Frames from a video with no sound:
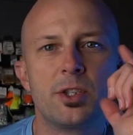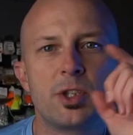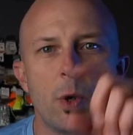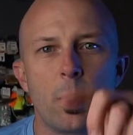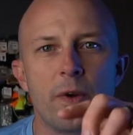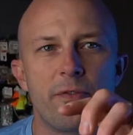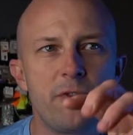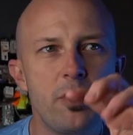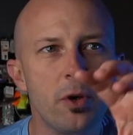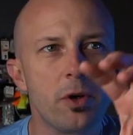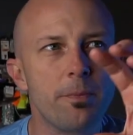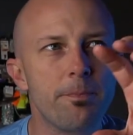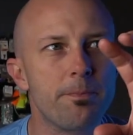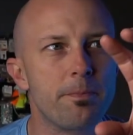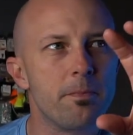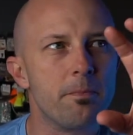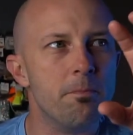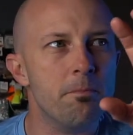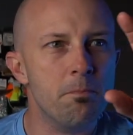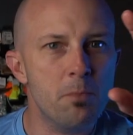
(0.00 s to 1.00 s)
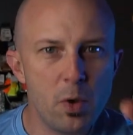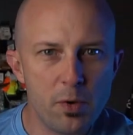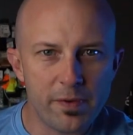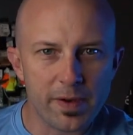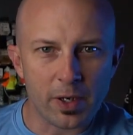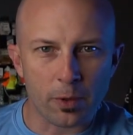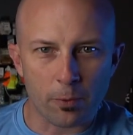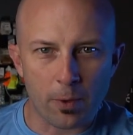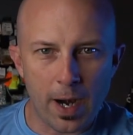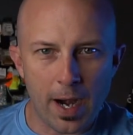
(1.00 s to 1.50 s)
So if you're
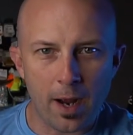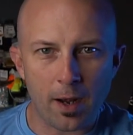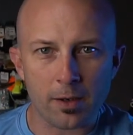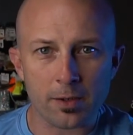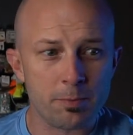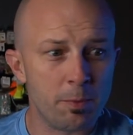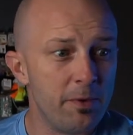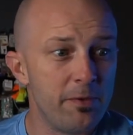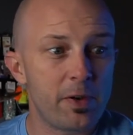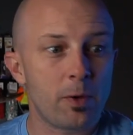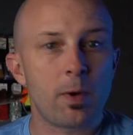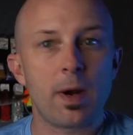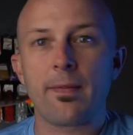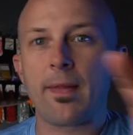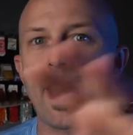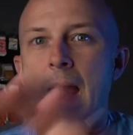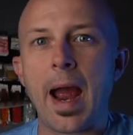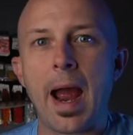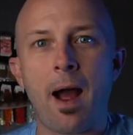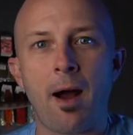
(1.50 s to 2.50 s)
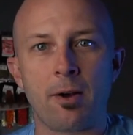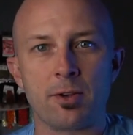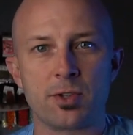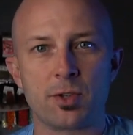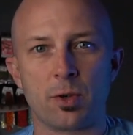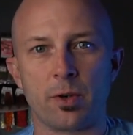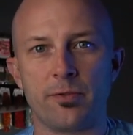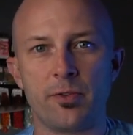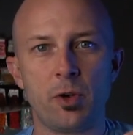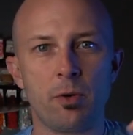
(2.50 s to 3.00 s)
moving around the
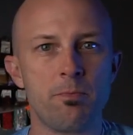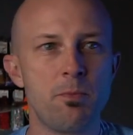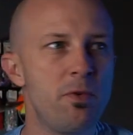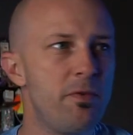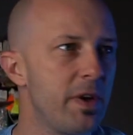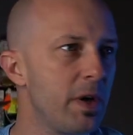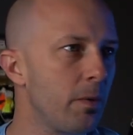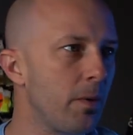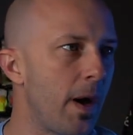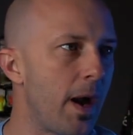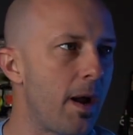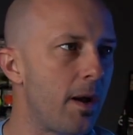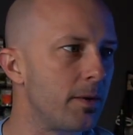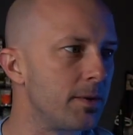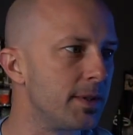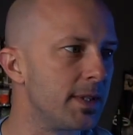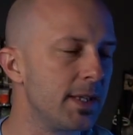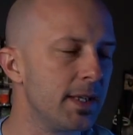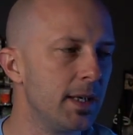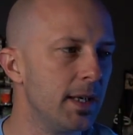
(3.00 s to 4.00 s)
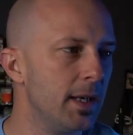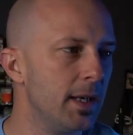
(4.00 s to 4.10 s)
house, or if you're moving around